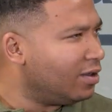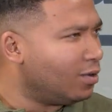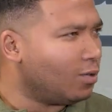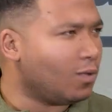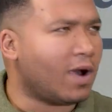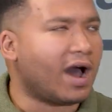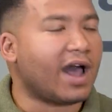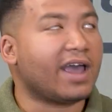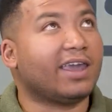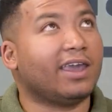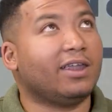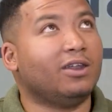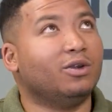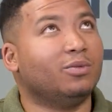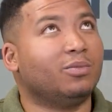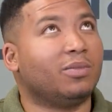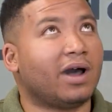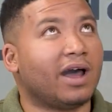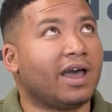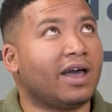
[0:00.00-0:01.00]
Why can you
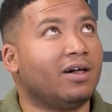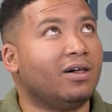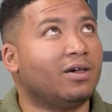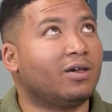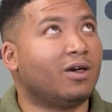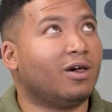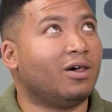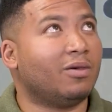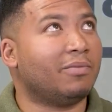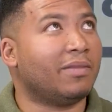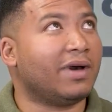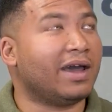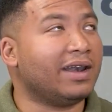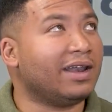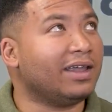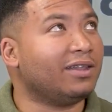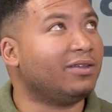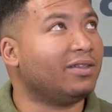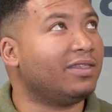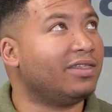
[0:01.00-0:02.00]
buy alcohol
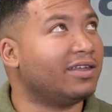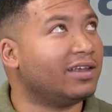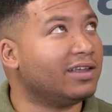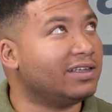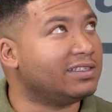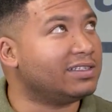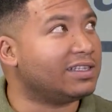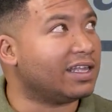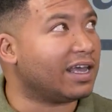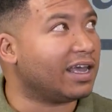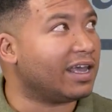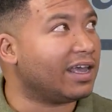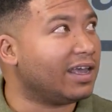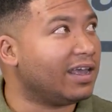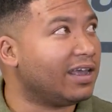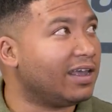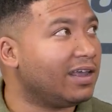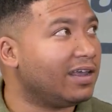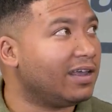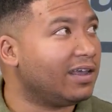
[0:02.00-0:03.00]
Monday to Thursday
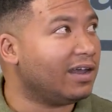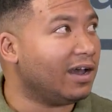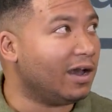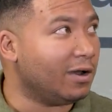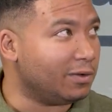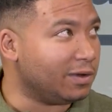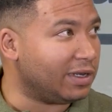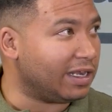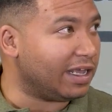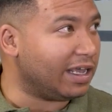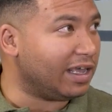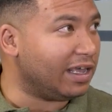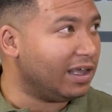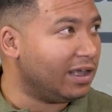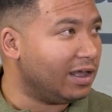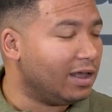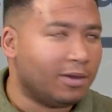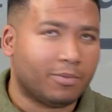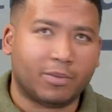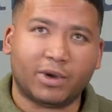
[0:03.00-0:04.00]
only,
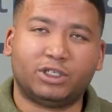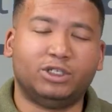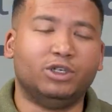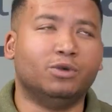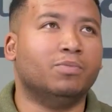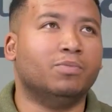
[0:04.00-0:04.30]
but you